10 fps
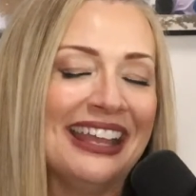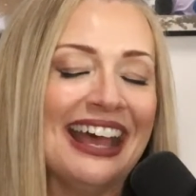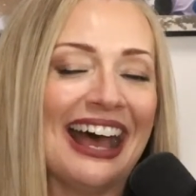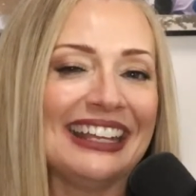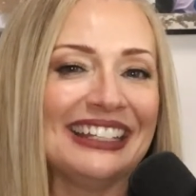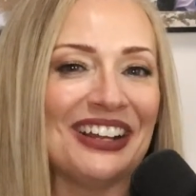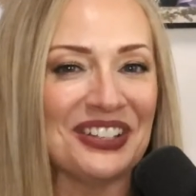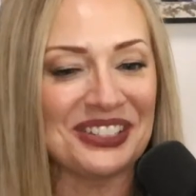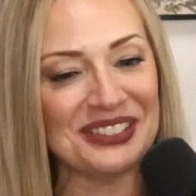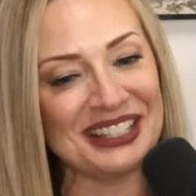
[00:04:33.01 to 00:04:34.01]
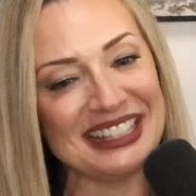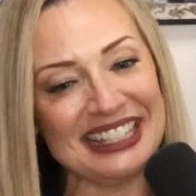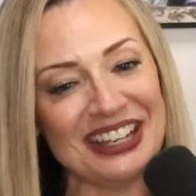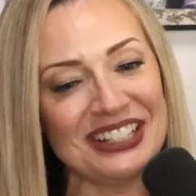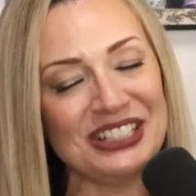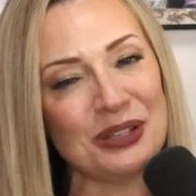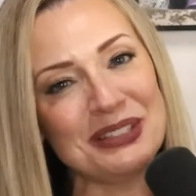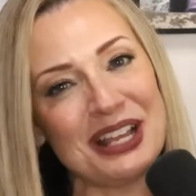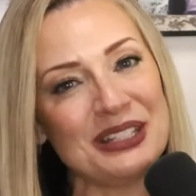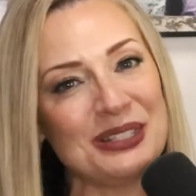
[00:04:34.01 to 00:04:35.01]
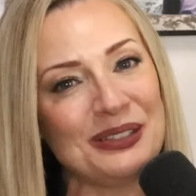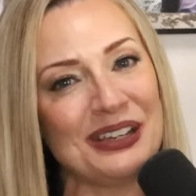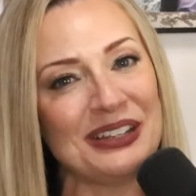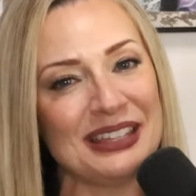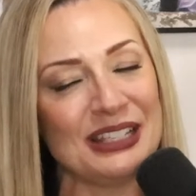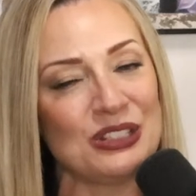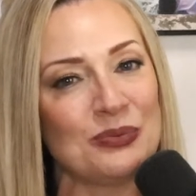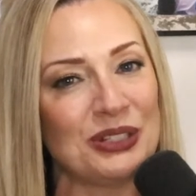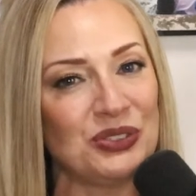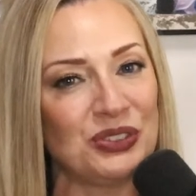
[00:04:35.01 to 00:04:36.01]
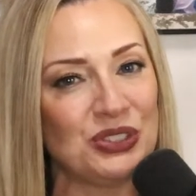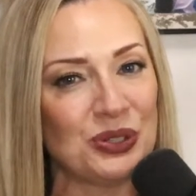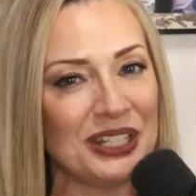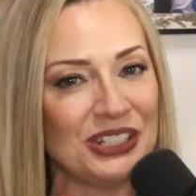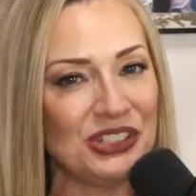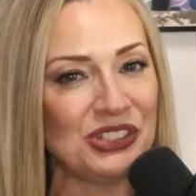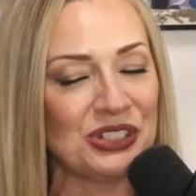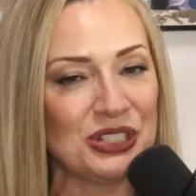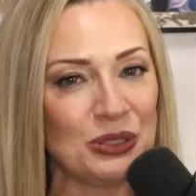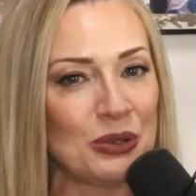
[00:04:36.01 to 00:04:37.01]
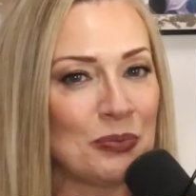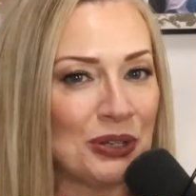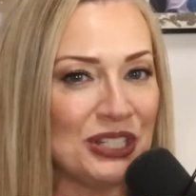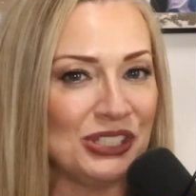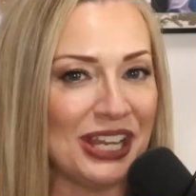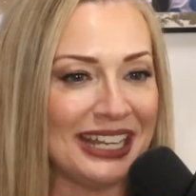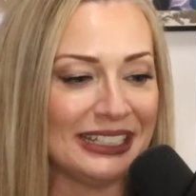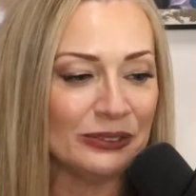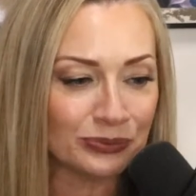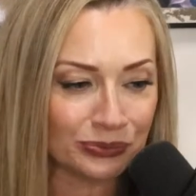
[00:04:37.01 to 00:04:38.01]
I can also see that Carrie jumps on. So Carrie, thanks so much for joining. Sure do appreciate it.